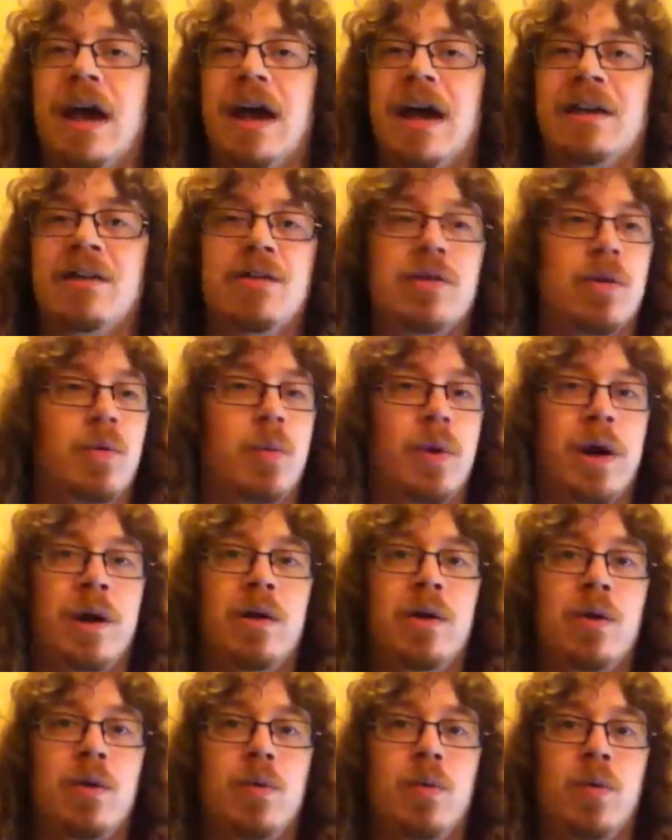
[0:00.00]
And
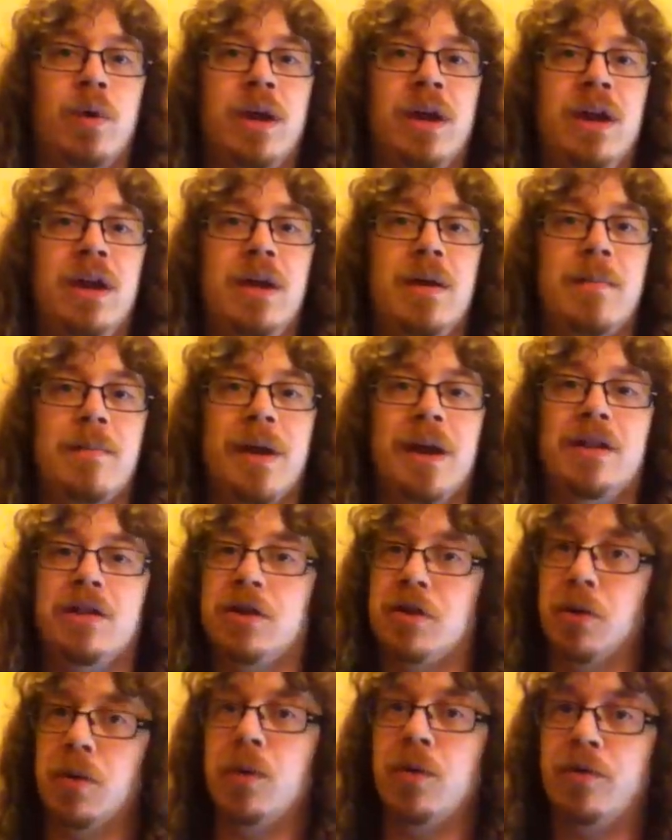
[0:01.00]
when we make
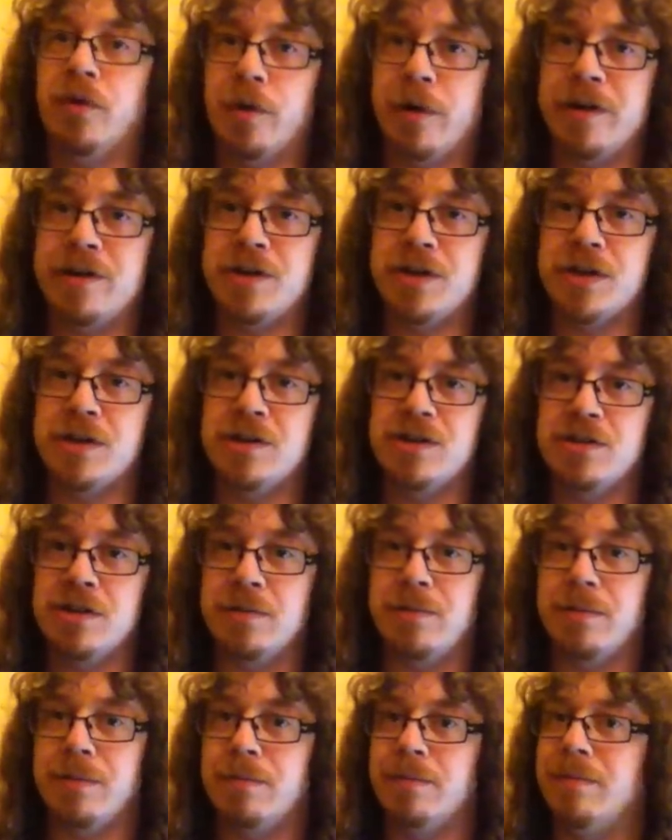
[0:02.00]
the call for
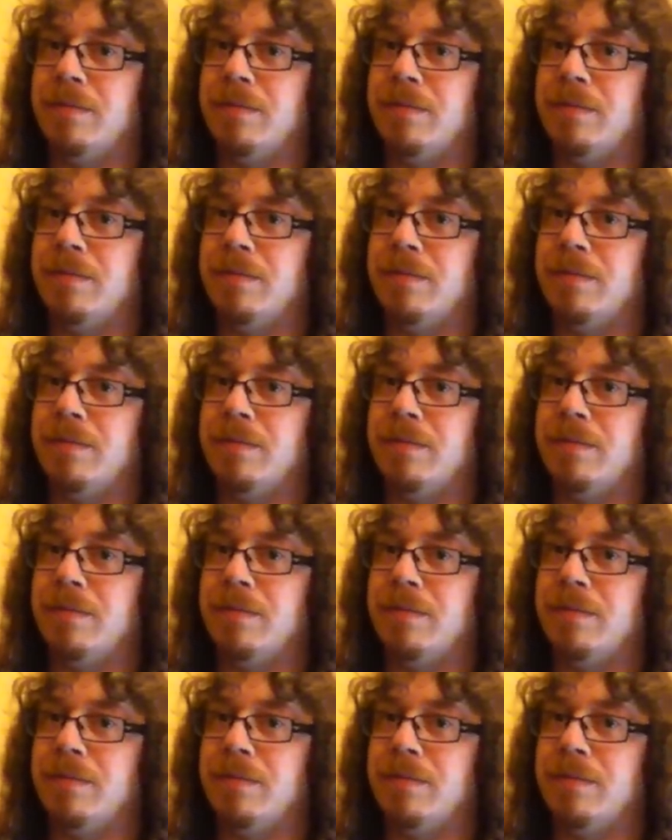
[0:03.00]
questions,